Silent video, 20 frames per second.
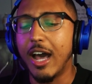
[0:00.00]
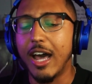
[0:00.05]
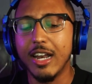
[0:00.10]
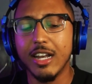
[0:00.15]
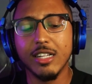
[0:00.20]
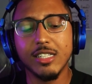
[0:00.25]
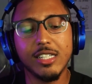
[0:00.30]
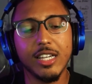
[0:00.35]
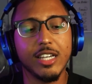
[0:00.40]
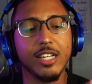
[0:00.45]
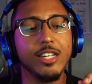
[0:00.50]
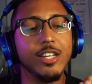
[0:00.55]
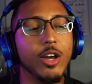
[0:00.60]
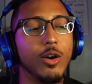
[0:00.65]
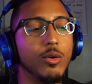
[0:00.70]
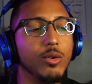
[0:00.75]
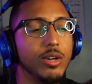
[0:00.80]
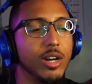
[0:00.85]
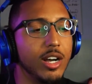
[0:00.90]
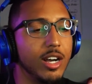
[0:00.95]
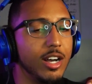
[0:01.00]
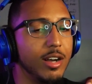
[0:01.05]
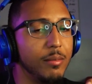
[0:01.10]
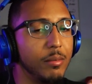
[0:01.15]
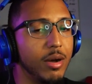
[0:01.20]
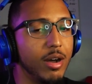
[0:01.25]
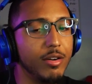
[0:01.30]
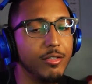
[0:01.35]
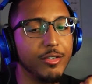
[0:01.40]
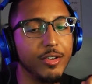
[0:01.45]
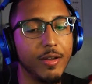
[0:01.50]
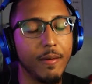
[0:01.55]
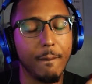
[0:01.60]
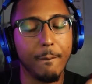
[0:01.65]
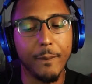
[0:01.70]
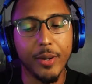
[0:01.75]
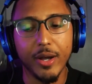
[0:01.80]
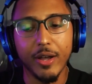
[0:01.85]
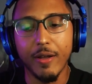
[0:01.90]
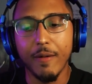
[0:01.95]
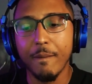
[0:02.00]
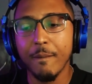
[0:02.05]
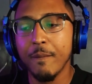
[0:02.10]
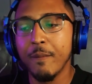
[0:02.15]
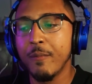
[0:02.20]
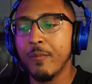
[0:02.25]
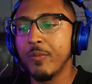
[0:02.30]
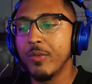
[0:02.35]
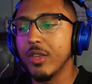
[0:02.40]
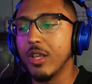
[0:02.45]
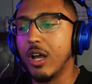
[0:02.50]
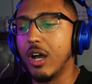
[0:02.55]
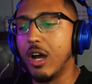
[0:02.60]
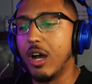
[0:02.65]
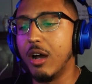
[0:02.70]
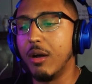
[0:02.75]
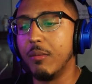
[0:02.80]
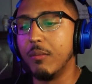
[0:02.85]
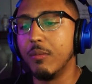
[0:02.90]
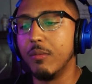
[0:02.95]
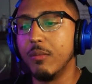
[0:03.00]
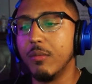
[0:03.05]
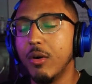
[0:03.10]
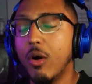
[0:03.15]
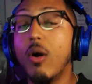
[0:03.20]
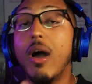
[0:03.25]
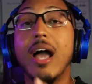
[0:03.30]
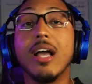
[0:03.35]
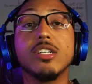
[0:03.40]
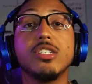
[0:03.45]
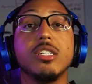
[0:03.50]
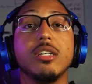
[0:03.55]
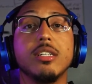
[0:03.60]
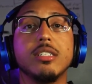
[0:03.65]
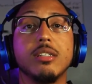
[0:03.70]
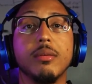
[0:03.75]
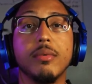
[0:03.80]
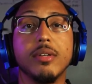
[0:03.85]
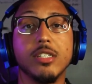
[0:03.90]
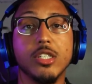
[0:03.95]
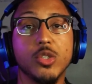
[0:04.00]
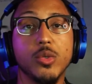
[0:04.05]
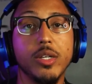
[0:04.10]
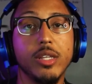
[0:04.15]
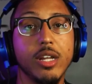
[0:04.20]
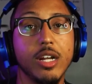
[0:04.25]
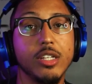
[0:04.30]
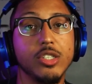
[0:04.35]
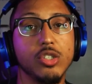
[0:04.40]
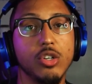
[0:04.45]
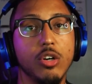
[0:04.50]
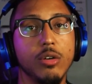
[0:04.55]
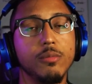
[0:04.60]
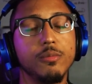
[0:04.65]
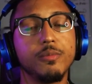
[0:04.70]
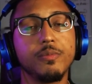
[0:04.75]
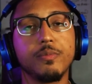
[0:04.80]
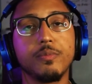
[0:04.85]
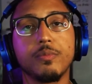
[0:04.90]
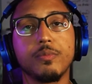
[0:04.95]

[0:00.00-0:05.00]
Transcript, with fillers: I didn't take note um, of it, but um, oh, actually, it's, it's a tweet that I saw,